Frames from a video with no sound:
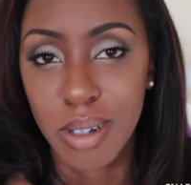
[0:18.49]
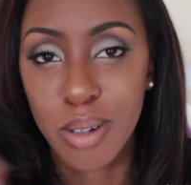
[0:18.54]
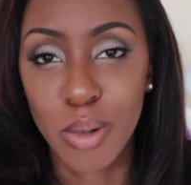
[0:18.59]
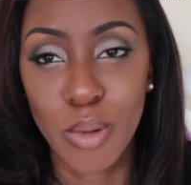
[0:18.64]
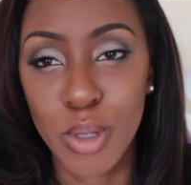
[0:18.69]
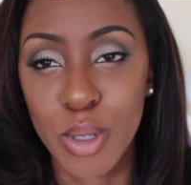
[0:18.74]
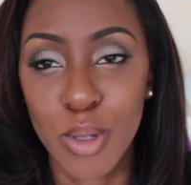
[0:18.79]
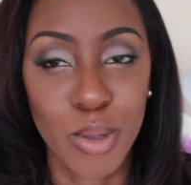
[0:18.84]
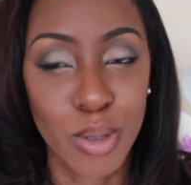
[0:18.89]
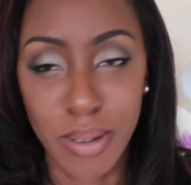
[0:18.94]
all
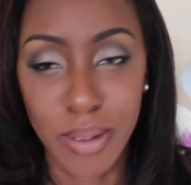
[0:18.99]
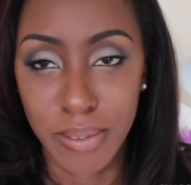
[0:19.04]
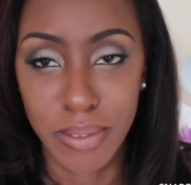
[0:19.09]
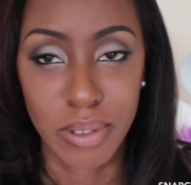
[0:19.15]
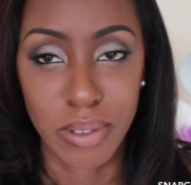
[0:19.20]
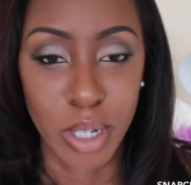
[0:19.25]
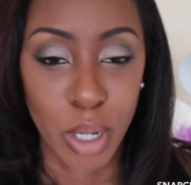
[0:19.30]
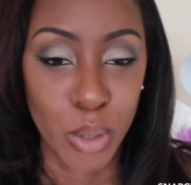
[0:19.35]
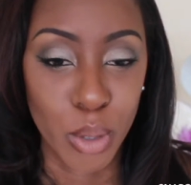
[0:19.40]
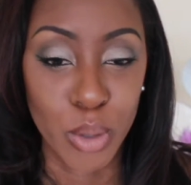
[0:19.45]
sorts of other
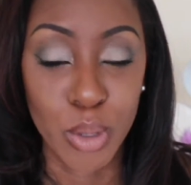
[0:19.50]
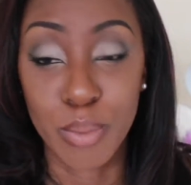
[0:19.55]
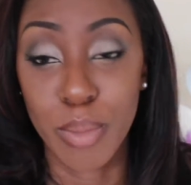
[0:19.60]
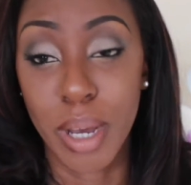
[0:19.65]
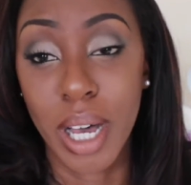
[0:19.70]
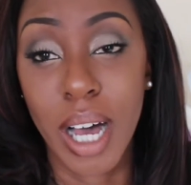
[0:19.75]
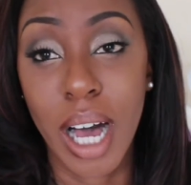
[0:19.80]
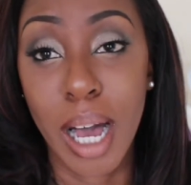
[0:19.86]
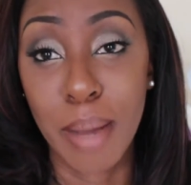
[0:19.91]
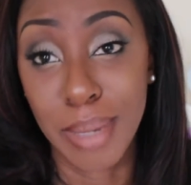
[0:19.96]
goals.
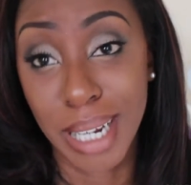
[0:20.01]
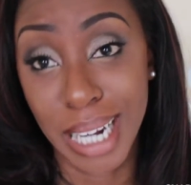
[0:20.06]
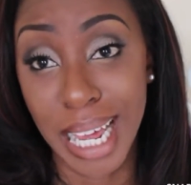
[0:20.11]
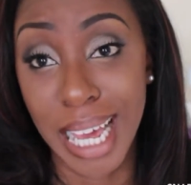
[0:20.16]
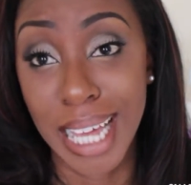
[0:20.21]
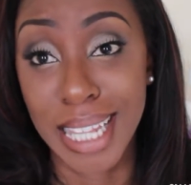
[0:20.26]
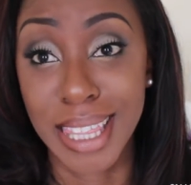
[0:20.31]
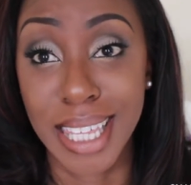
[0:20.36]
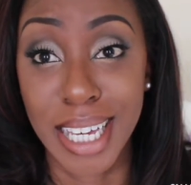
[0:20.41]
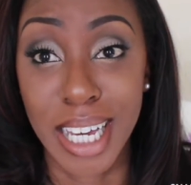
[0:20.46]
But I'm
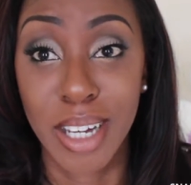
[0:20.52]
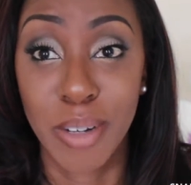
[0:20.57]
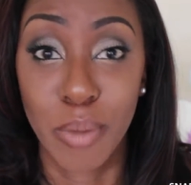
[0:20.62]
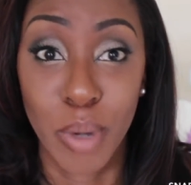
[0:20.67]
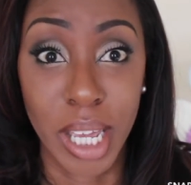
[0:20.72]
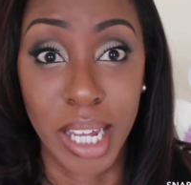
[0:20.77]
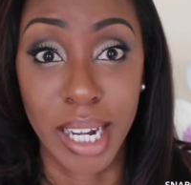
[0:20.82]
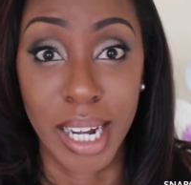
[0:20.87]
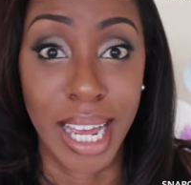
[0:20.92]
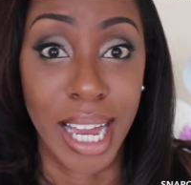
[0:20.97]
glad that
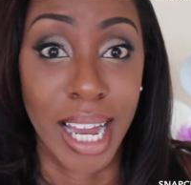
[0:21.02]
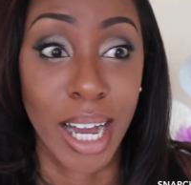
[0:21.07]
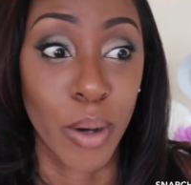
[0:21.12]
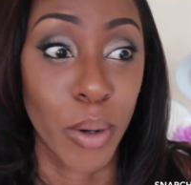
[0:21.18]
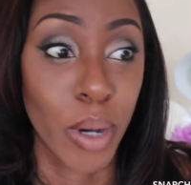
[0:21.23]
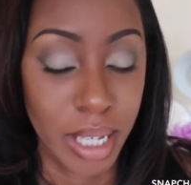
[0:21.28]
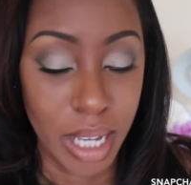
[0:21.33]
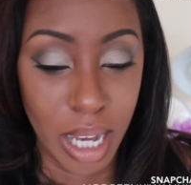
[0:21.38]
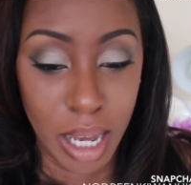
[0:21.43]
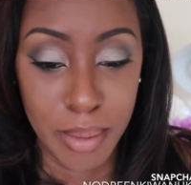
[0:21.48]
we are
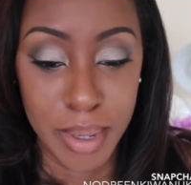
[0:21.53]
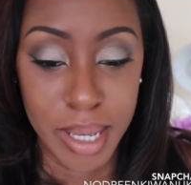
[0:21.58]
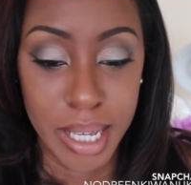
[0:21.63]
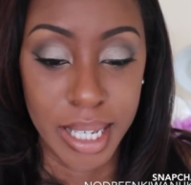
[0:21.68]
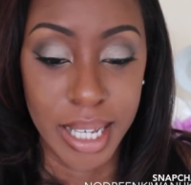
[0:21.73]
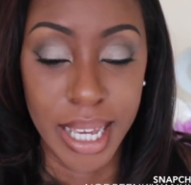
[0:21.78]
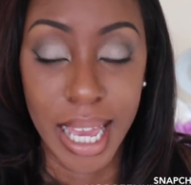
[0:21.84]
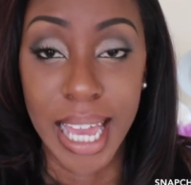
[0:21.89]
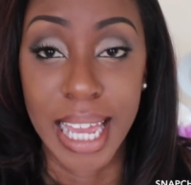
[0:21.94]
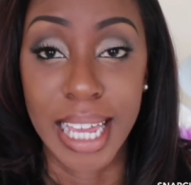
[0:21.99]
now
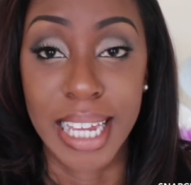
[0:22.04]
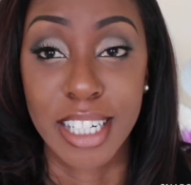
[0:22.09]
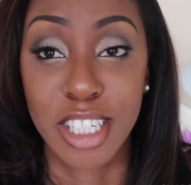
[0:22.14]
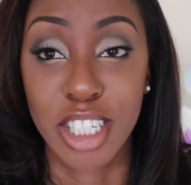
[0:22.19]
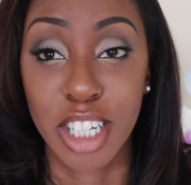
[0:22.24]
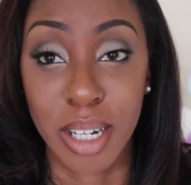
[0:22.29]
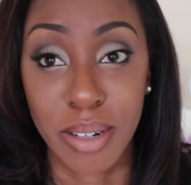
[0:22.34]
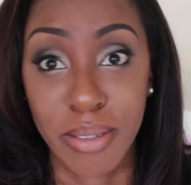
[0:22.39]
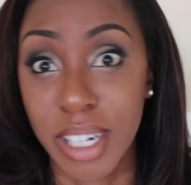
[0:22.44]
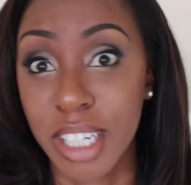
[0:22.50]
becoming a
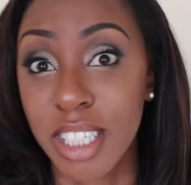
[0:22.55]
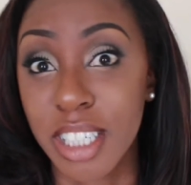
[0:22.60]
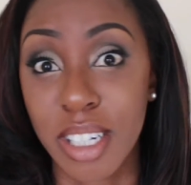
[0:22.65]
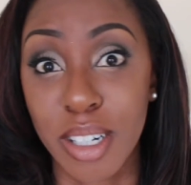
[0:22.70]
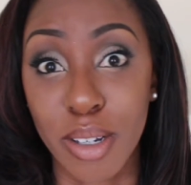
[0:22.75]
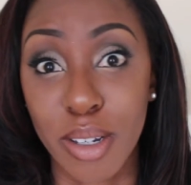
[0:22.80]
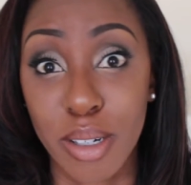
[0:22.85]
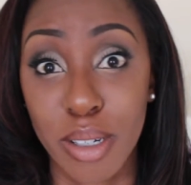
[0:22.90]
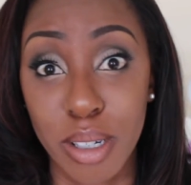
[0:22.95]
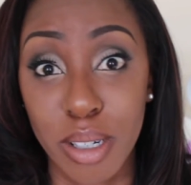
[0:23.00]
generation
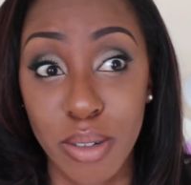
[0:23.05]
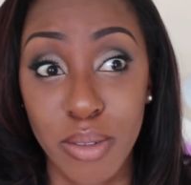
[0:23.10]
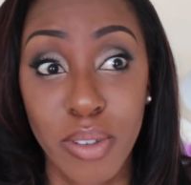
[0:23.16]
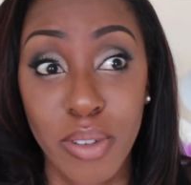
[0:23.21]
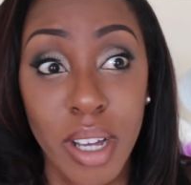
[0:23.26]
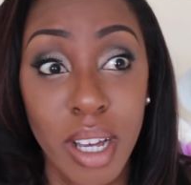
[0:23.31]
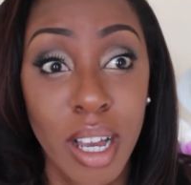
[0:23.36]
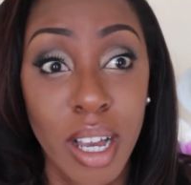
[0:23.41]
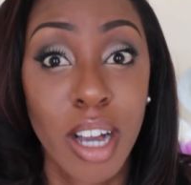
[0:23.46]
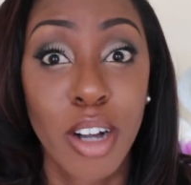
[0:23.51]
of
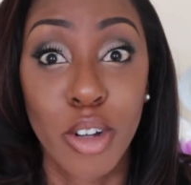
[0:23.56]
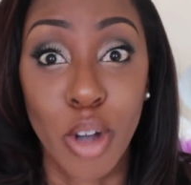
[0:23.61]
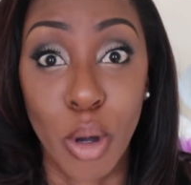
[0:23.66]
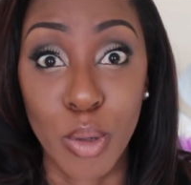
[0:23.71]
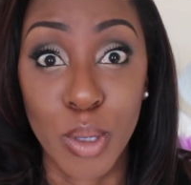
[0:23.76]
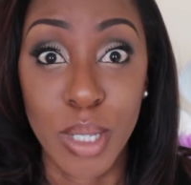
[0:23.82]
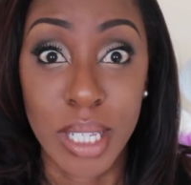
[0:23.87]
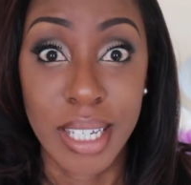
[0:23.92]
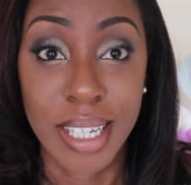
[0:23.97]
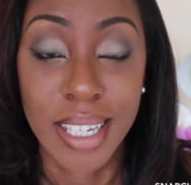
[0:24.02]

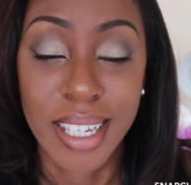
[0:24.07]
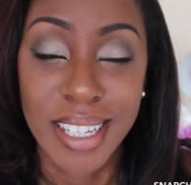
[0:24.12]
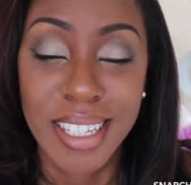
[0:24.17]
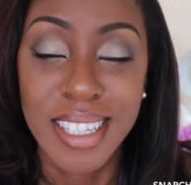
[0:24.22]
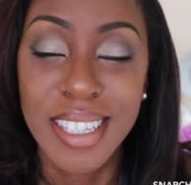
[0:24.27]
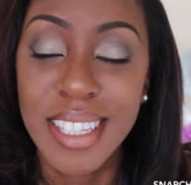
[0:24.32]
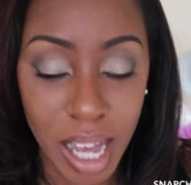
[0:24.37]
goal seekers.